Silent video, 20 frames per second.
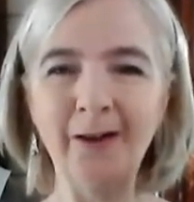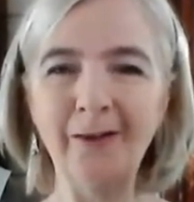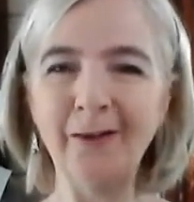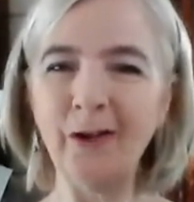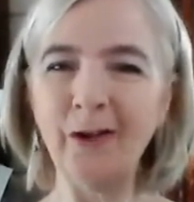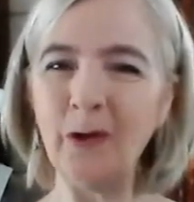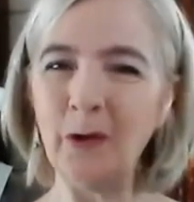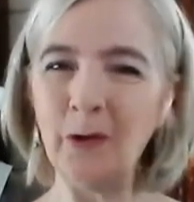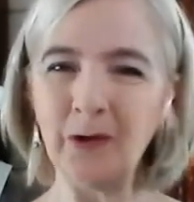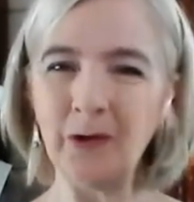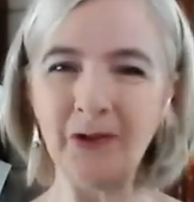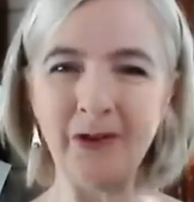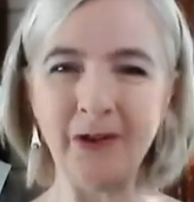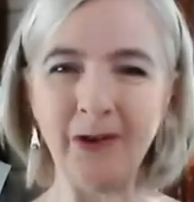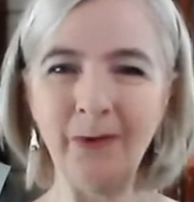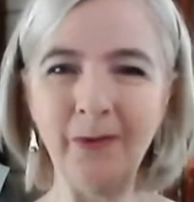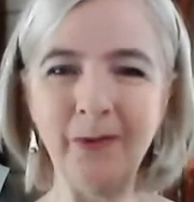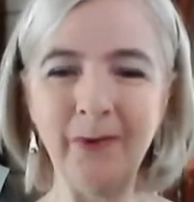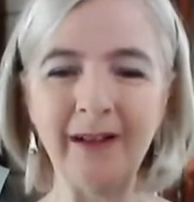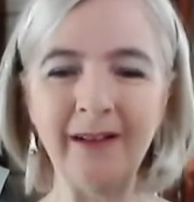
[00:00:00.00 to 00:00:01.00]
Of course
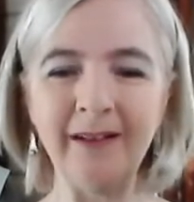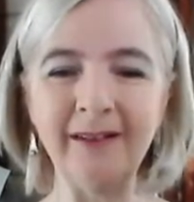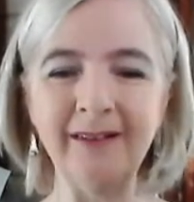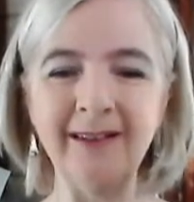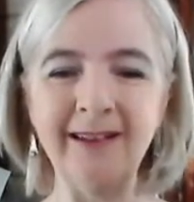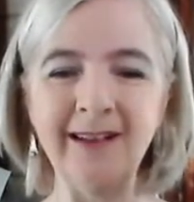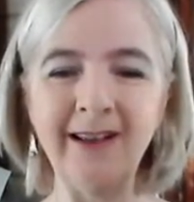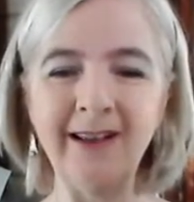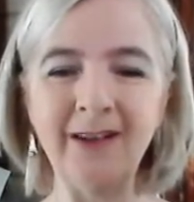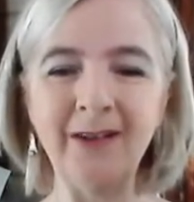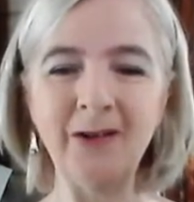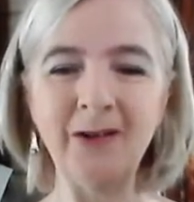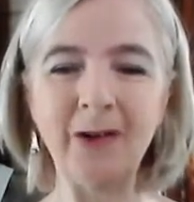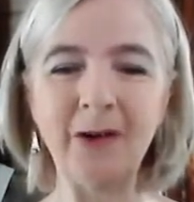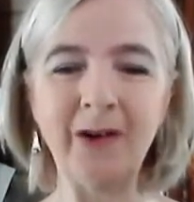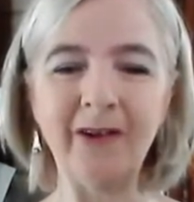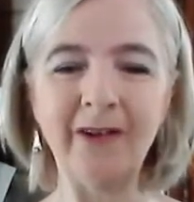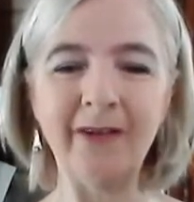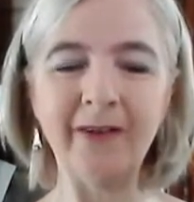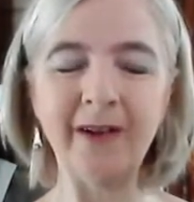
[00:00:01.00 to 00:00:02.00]
you will,
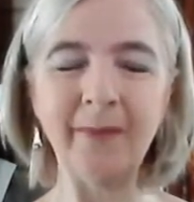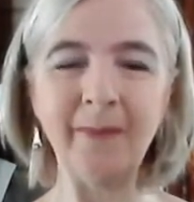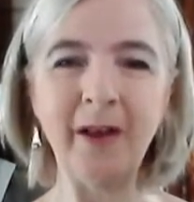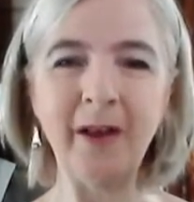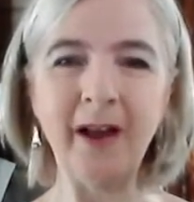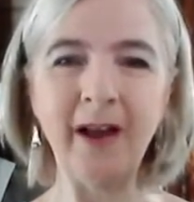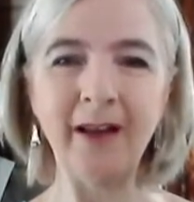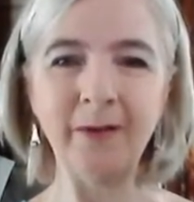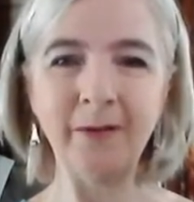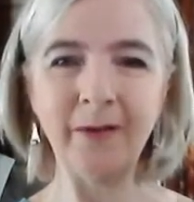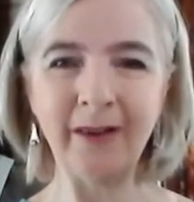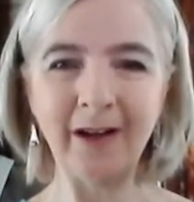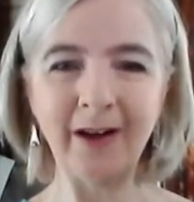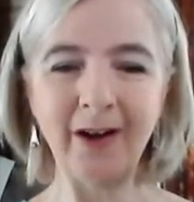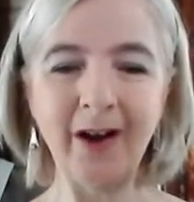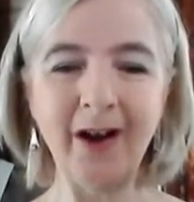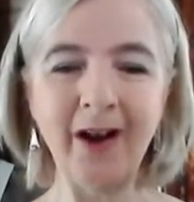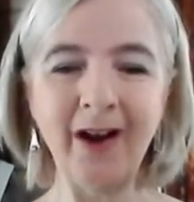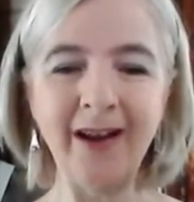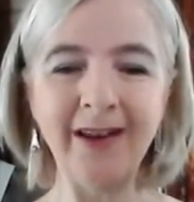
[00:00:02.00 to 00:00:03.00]
Dora replied with a
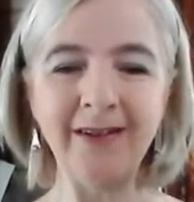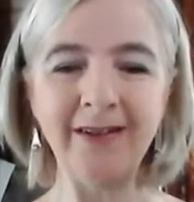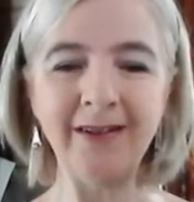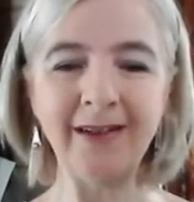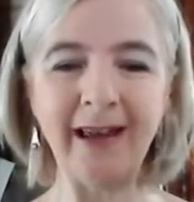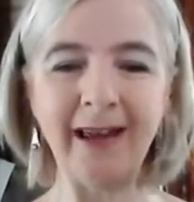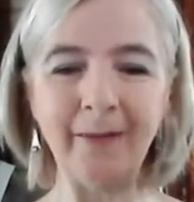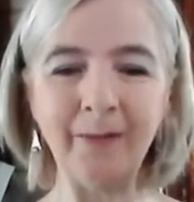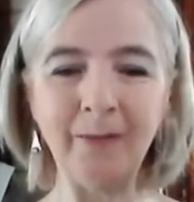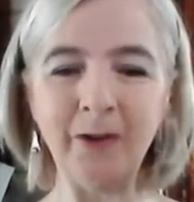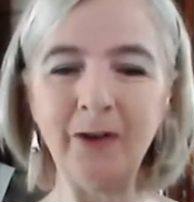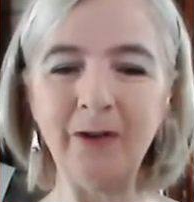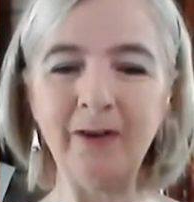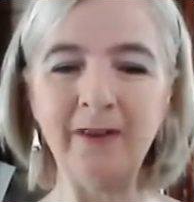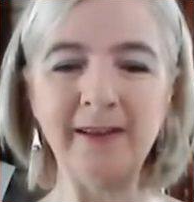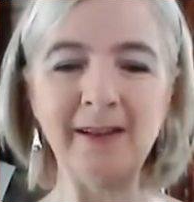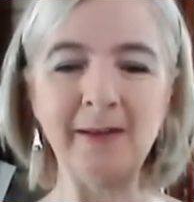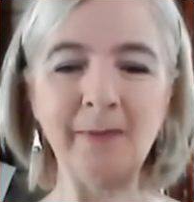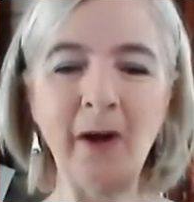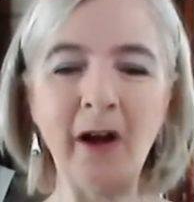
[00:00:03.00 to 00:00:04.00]
kind,
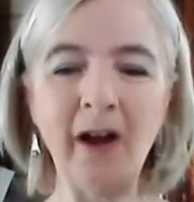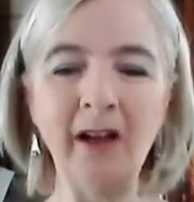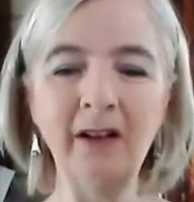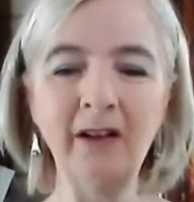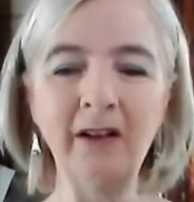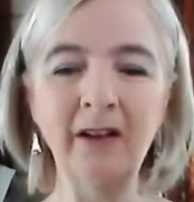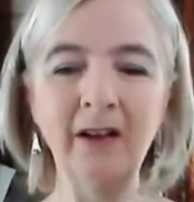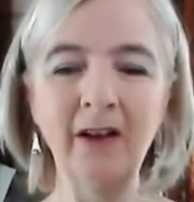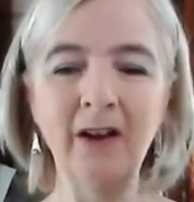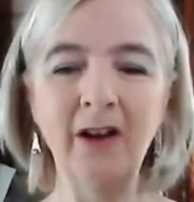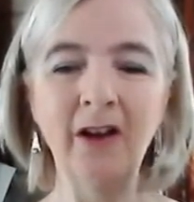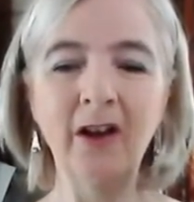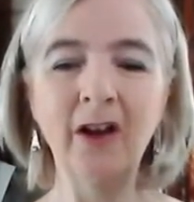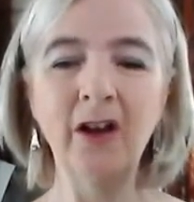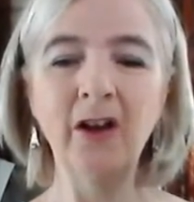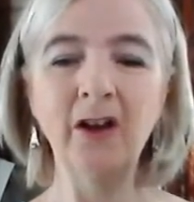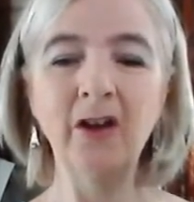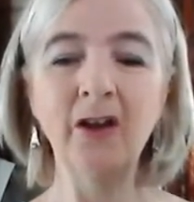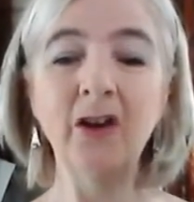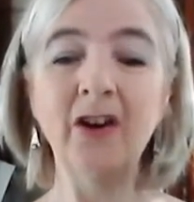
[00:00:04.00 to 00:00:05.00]
gap-toothed smile.
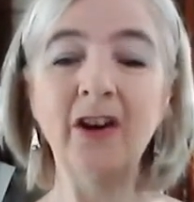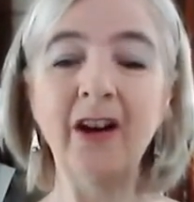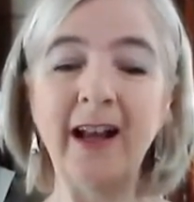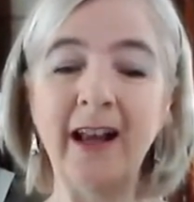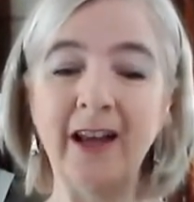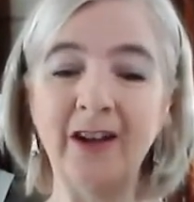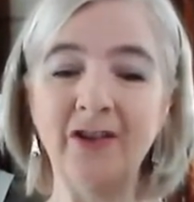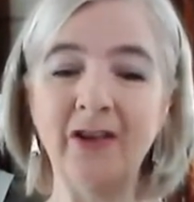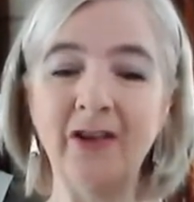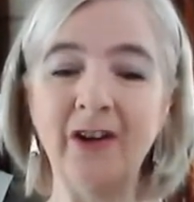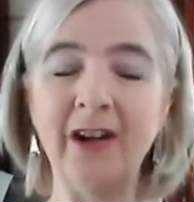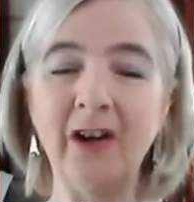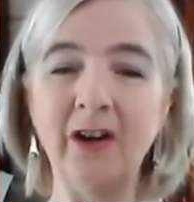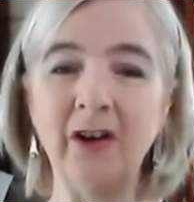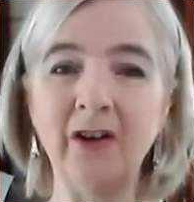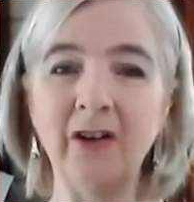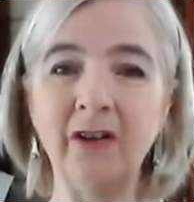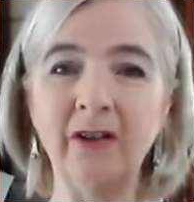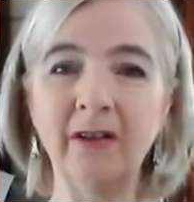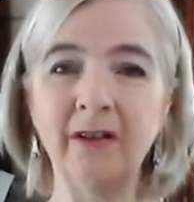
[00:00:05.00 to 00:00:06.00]
You're a country
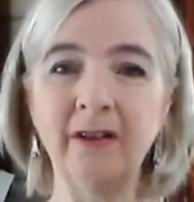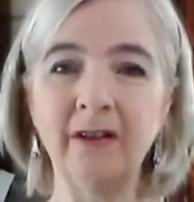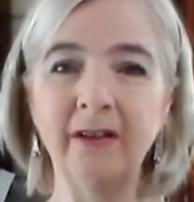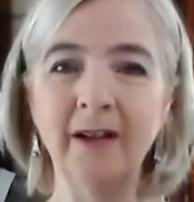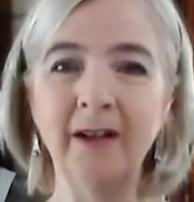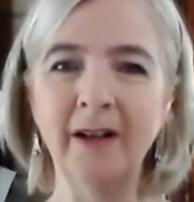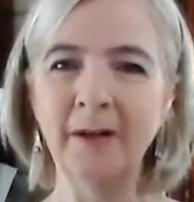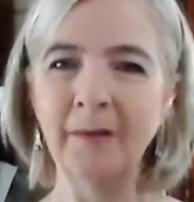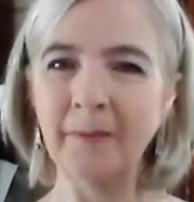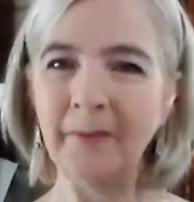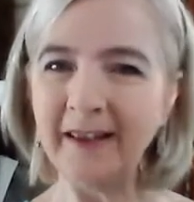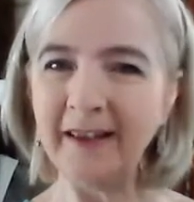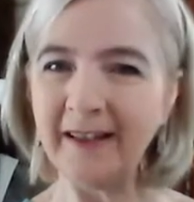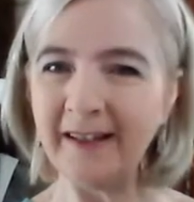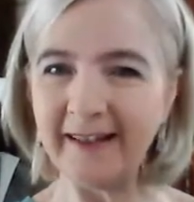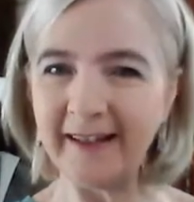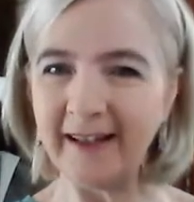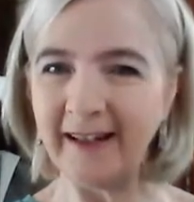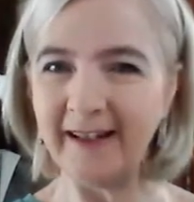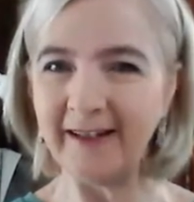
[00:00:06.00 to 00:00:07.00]
girl, but the
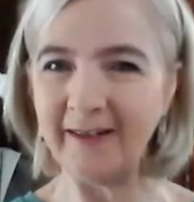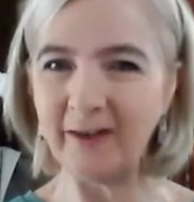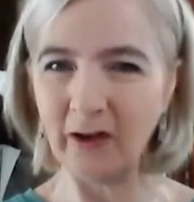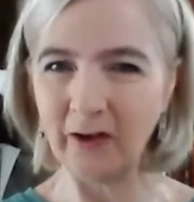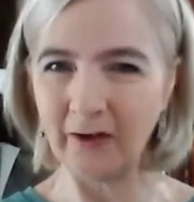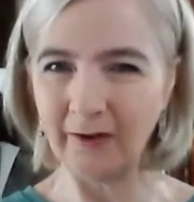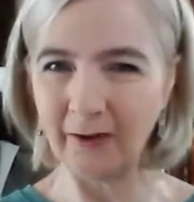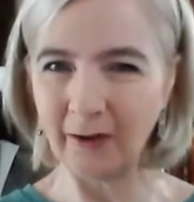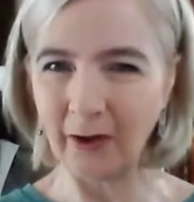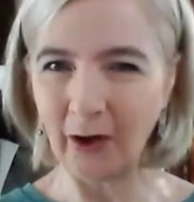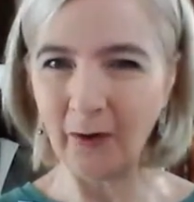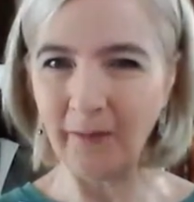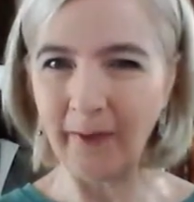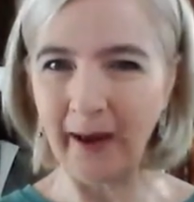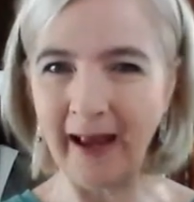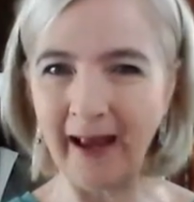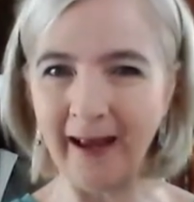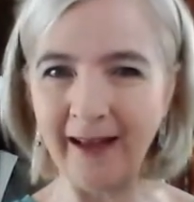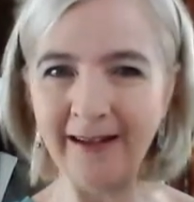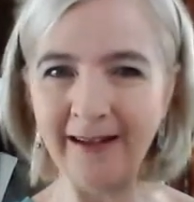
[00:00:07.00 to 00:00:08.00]
city's not so
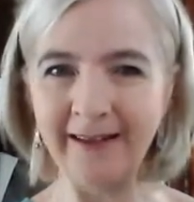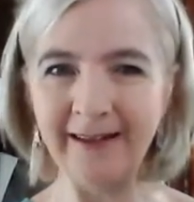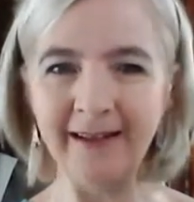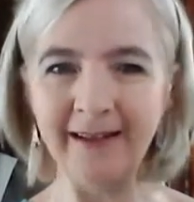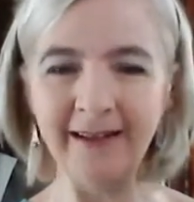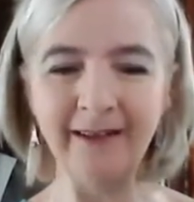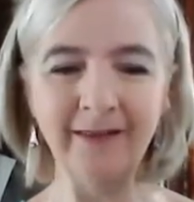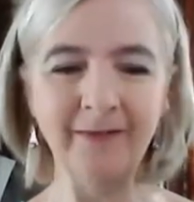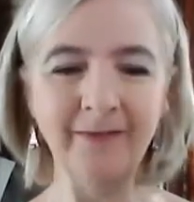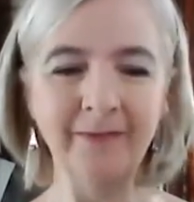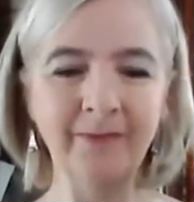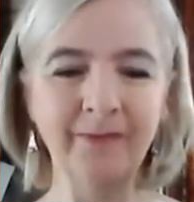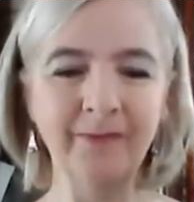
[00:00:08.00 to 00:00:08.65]
bad, is it?